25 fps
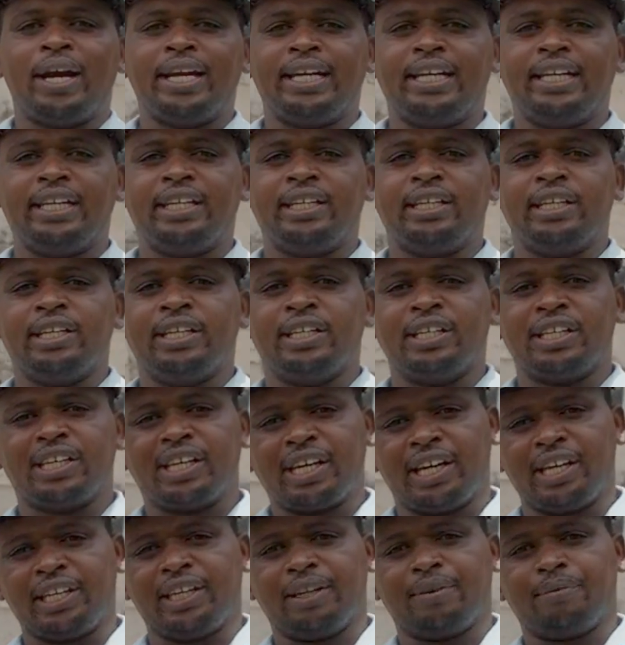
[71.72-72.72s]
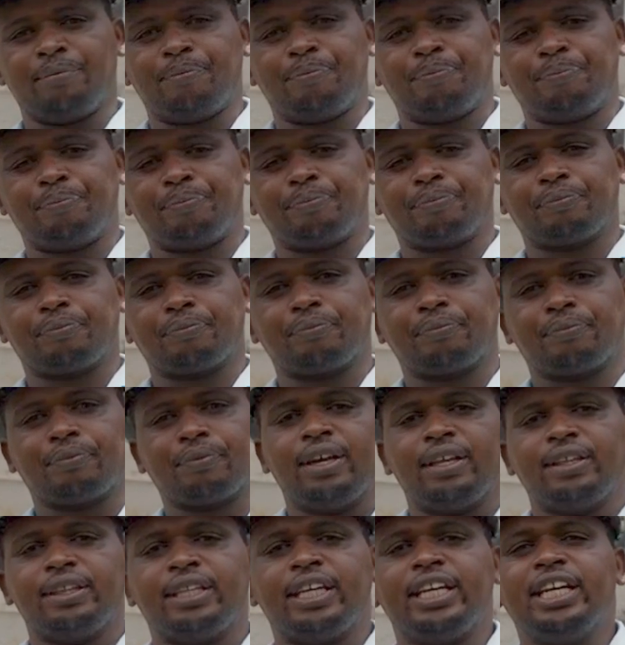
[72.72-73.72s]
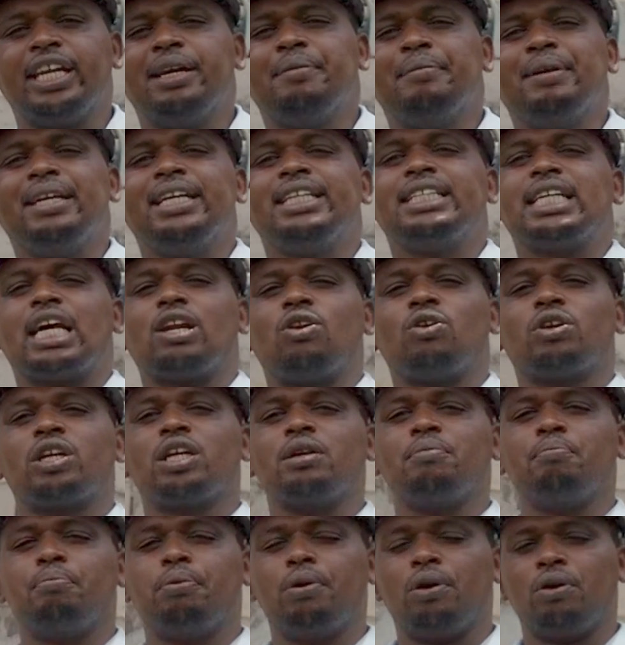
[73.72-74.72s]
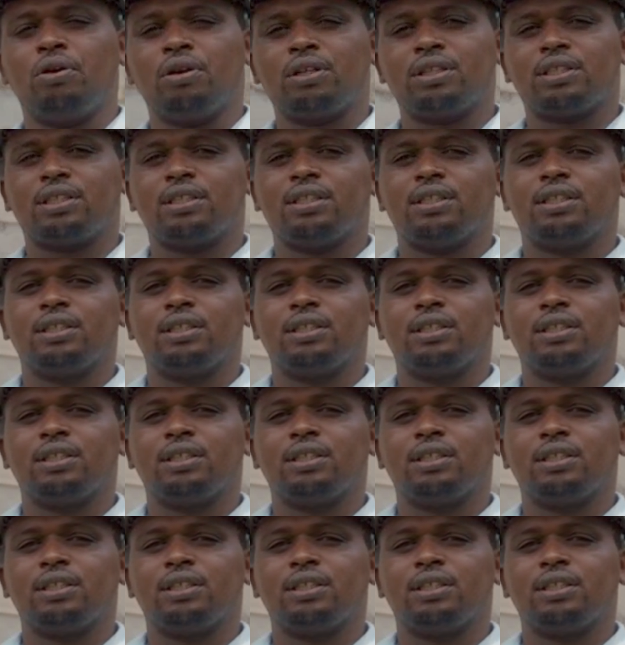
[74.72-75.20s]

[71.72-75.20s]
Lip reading: widely in Kenya. The name interlocking block